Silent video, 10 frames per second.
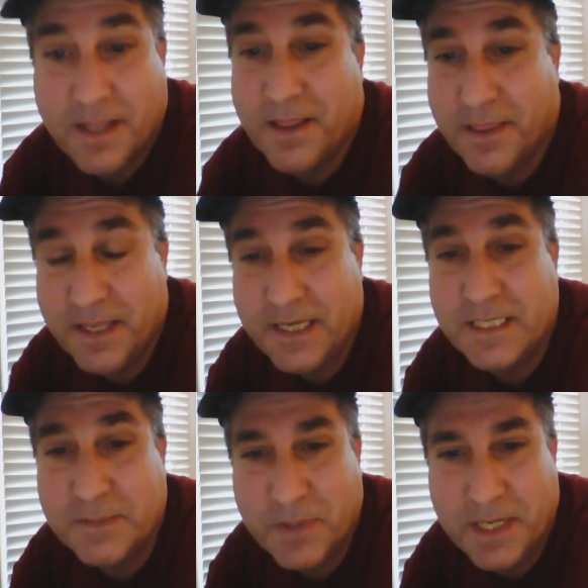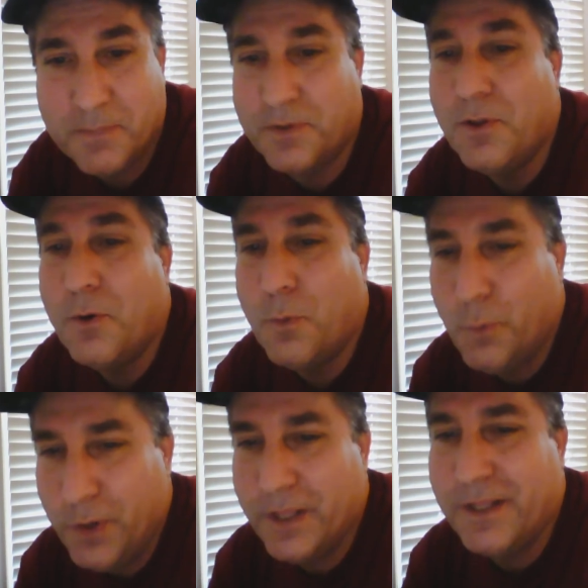These people
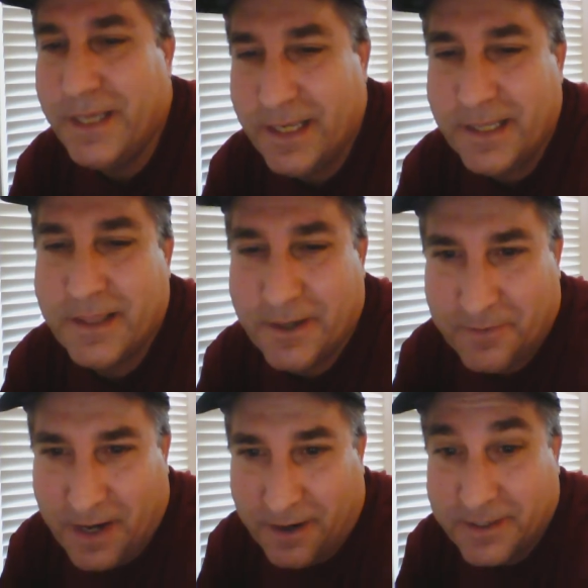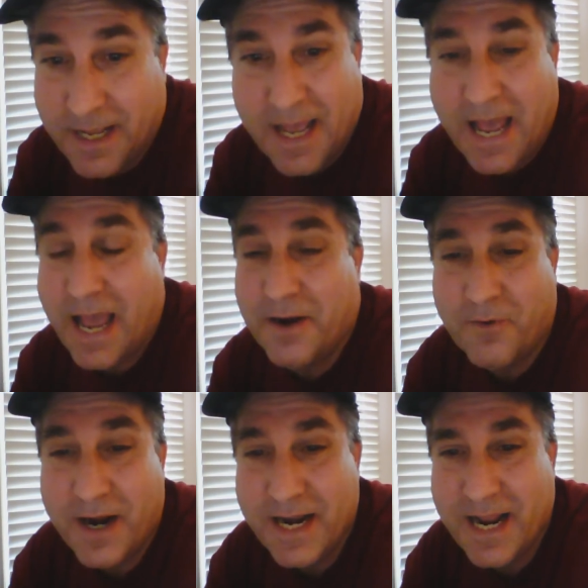will hit the ground. And
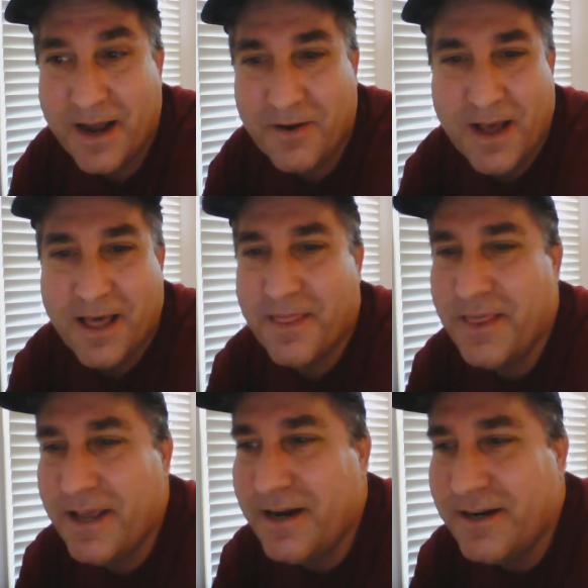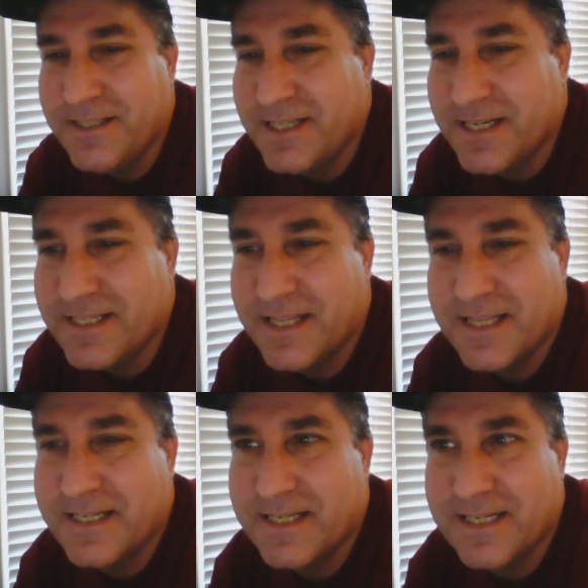right now, they're just
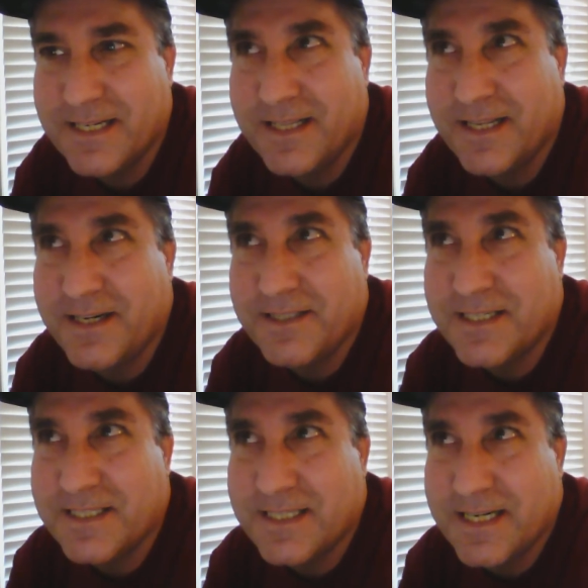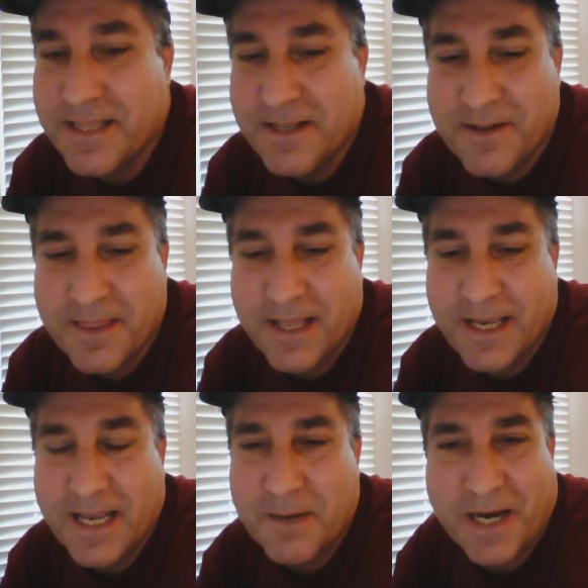sitting there
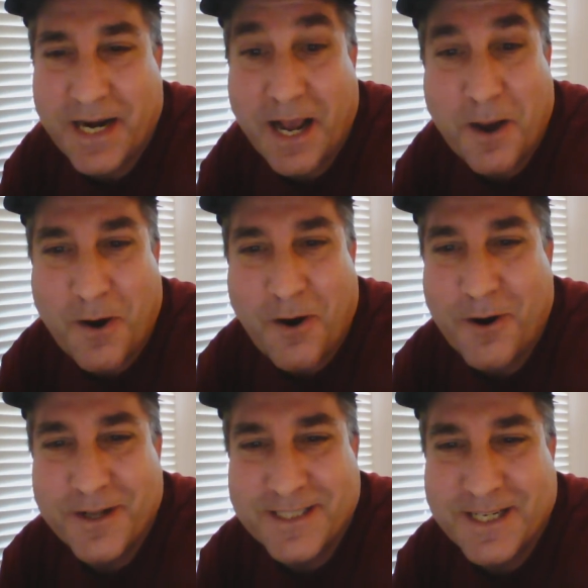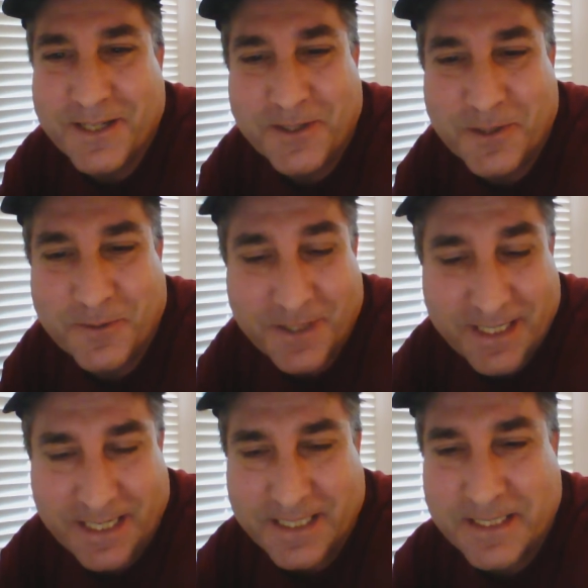thinking about how hard it's going to hurt when
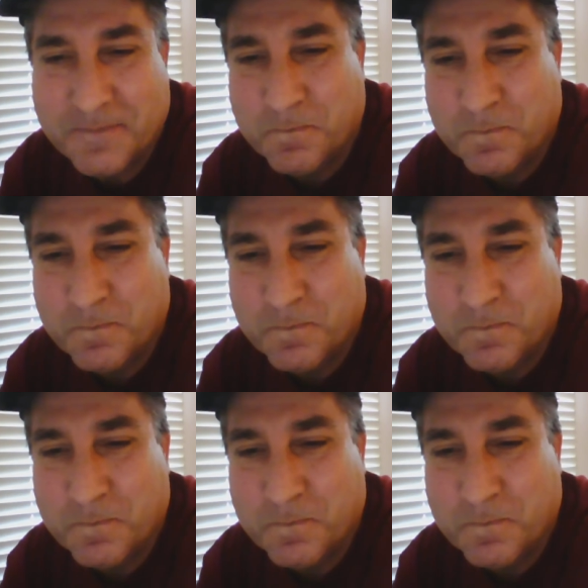it hits.